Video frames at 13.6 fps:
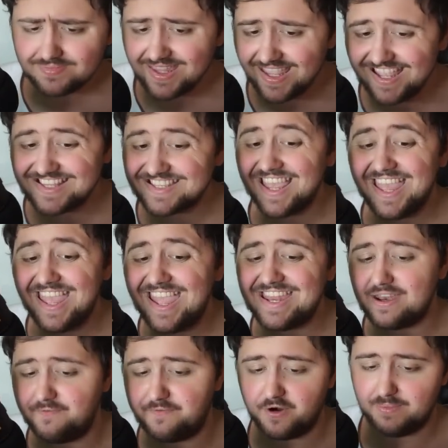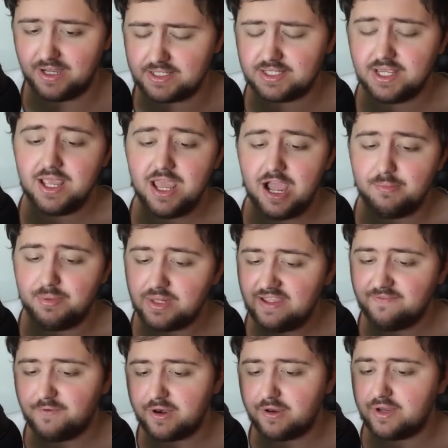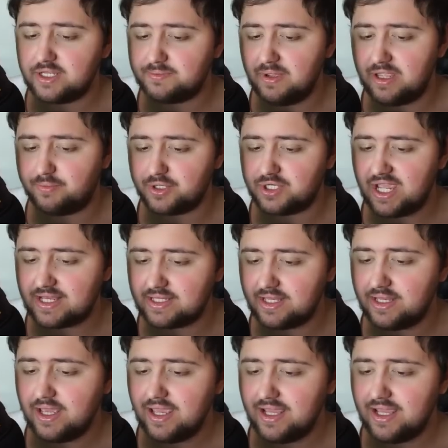It's hidden from us. I believe whatever is being protected